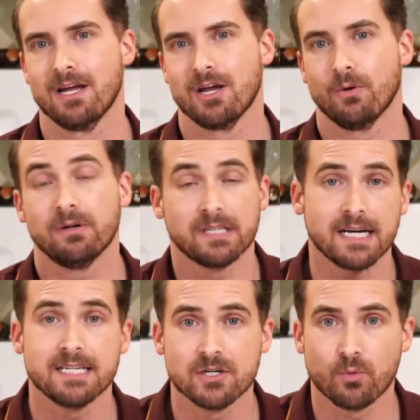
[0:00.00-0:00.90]
Well, in
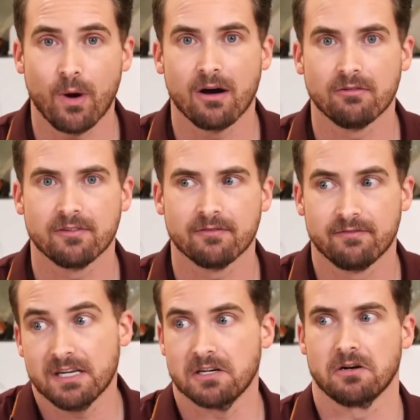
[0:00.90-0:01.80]
1912,
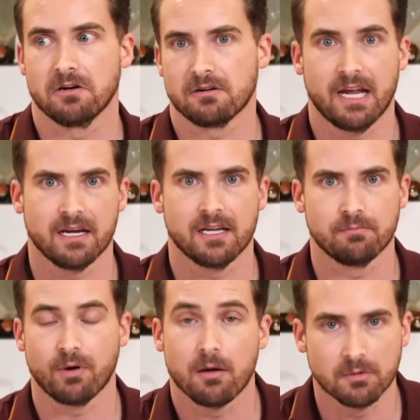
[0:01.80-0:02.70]
vinegar candy
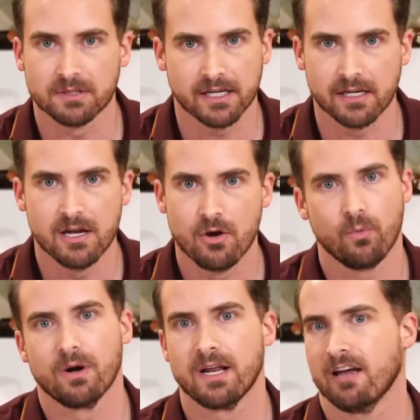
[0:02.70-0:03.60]
probably
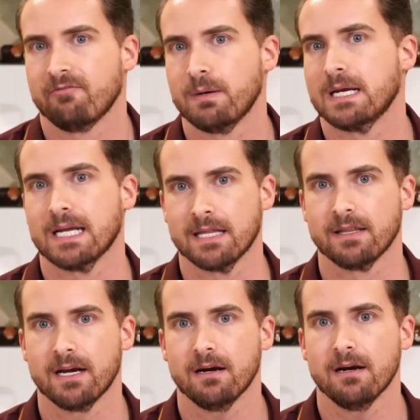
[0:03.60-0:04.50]
would have been in
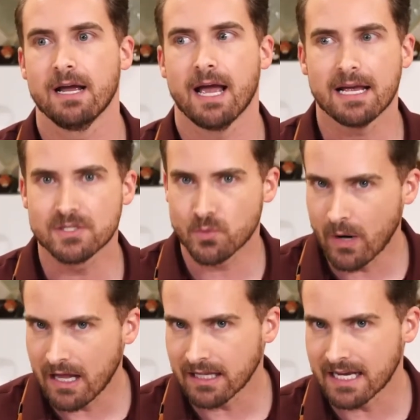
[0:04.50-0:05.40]
there, as
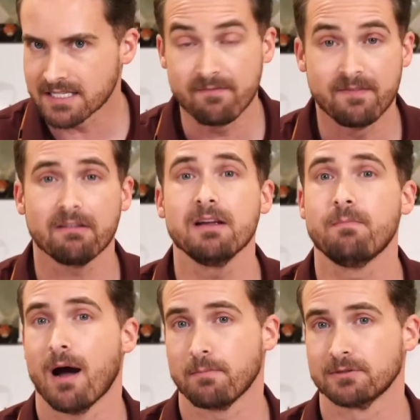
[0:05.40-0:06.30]
well as a very
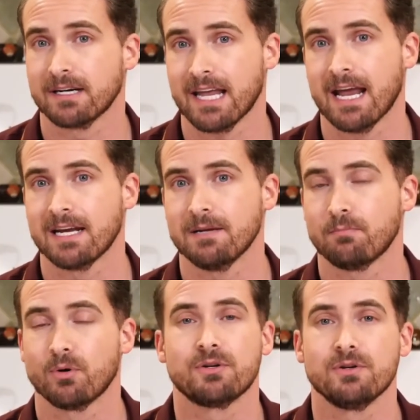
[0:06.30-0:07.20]
popular candy
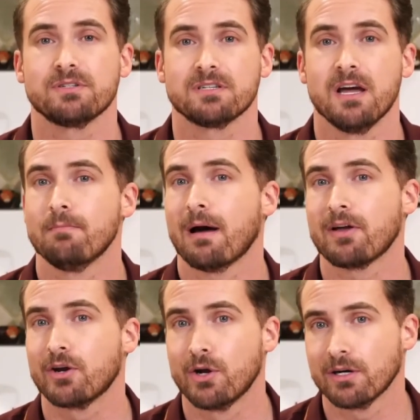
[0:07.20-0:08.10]
produced by the
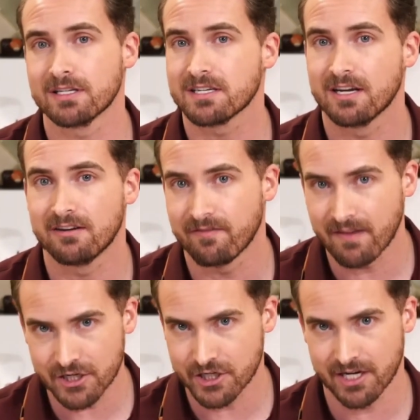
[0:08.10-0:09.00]
Görlitz
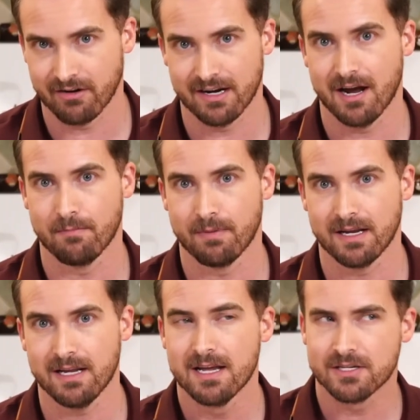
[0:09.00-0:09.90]
Confectionery
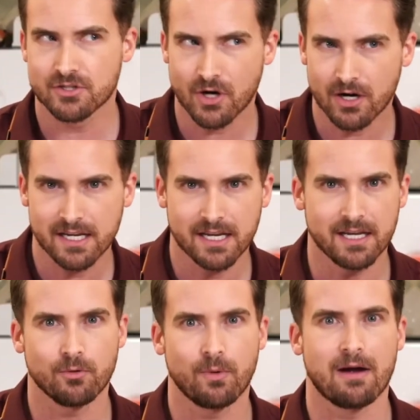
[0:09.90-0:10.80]
Company starting in
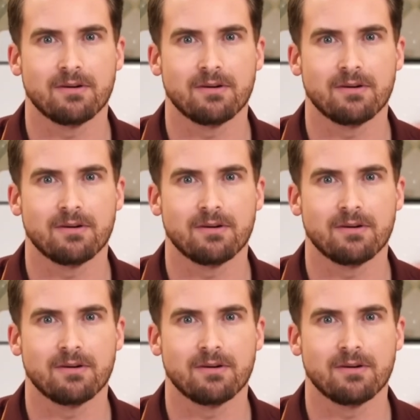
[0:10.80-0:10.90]
around